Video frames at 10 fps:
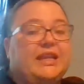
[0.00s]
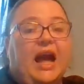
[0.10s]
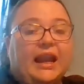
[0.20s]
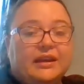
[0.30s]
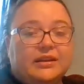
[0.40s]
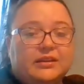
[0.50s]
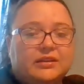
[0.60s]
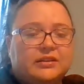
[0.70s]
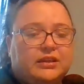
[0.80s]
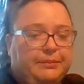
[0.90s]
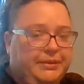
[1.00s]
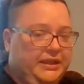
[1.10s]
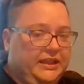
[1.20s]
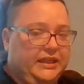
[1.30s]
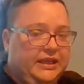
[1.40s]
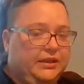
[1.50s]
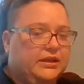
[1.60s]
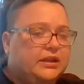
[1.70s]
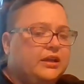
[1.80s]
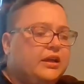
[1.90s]
done completely,
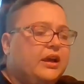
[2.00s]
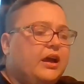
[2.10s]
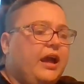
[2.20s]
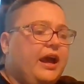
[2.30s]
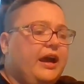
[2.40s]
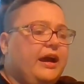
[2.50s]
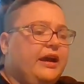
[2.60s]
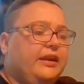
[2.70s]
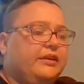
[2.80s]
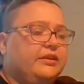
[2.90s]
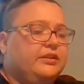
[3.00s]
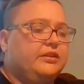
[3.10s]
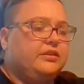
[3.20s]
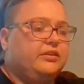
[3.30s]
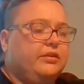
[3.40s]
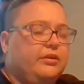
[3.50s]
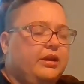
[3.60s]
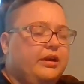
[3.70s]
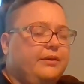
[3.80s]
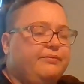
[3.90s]
add
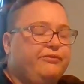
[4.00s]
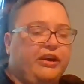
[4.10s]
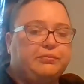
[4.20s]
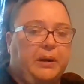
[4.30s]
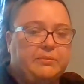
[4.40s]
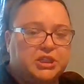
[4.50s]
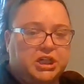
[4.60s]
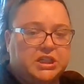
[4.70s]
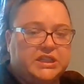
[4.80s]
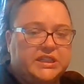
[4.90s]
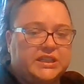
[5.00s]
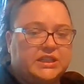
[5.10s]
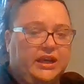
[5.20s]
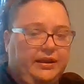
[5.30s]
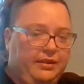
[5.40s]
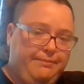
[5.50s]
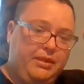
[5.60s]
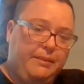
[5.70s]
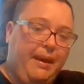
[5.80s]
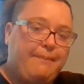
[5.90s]
um, fresh Parmesan cheese, like a,
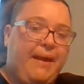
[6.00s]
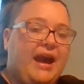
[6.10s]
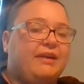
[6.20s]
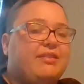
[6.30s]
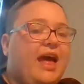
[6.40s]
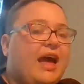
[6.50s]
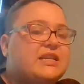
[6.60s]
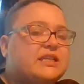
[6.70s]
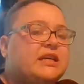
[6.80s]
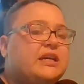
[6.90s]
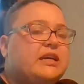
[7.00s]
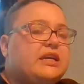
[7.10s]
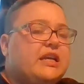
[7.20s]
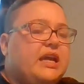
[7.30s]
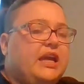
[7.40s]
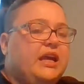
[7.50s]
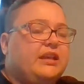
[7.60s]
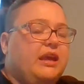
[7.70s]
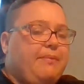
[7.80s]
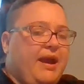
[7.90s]
the bag of that,
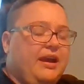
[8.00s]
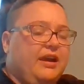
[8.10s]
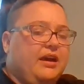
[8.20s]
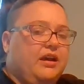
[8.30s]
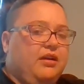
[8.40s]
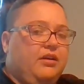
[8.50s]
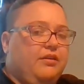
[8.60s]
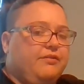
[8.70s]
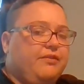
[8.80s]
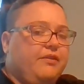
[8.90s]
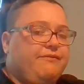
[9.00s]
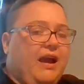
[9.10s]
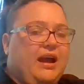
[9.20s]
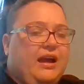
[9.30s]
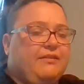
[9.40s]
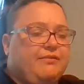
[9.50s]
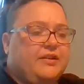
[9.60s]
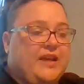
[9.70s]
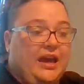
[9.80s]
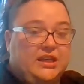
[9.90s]
and a bag of five
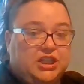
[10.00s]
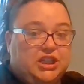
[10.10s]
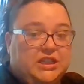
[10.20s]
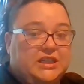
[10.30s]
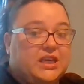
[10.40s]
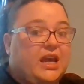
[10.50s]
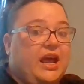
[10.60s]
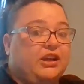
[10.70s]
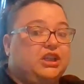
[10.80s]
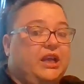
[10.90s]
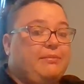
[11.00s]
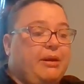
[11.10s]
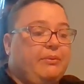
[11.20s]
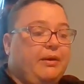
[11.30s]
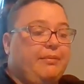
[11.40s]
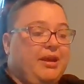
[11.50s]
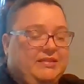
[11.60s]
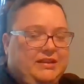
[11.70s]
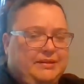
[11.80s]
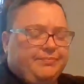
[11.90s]
Italian cheese. It actually came out
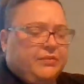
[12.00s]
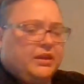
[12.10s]
amazing.